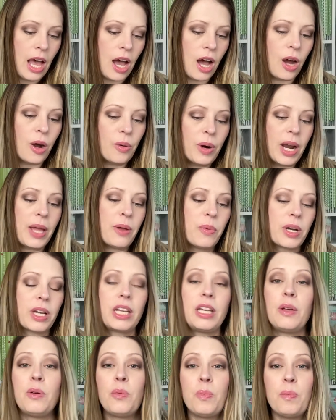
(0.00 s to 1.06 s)
All right, we're
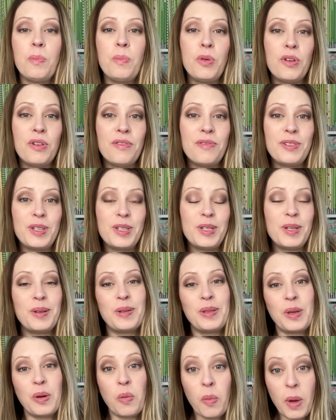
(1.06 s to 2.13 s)
going to move
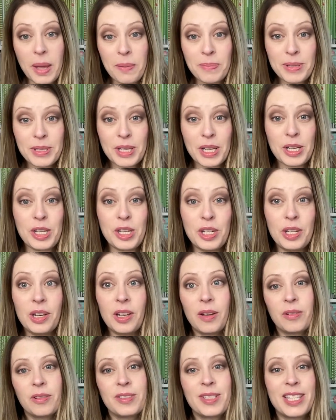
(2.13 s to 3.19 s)
to the WIPs
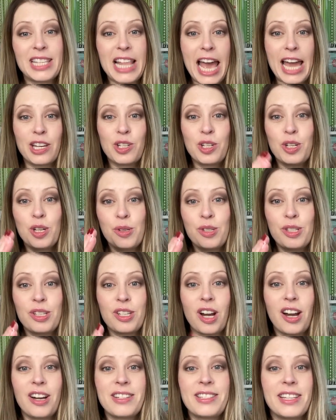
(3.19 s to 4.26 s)
slash new
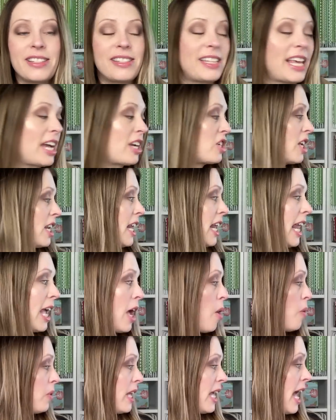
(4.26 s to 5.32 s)
starts section, and I
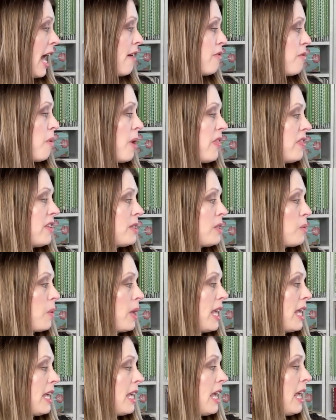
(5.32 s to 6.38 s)
only have one this
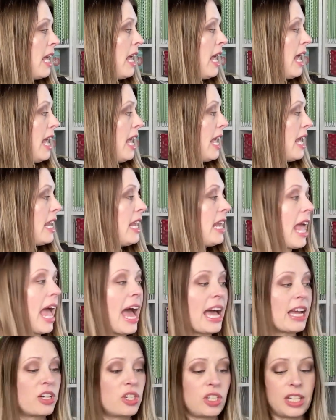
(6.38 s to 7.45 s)
week. And it
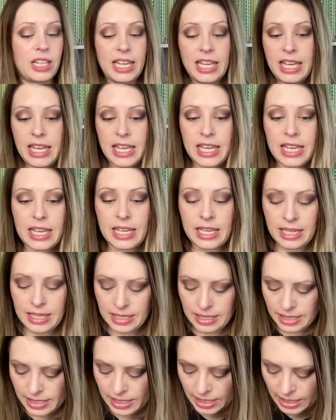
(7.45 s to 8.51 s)
actually
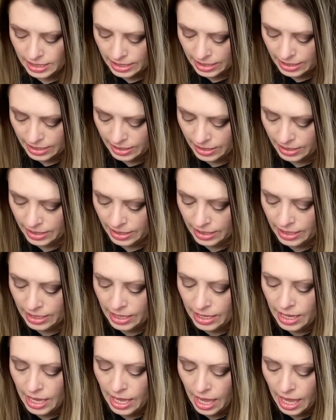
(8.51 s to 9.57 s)
is
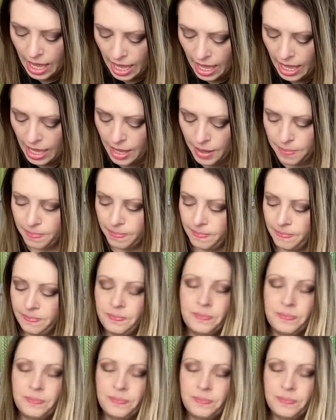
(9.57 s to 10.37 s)
um,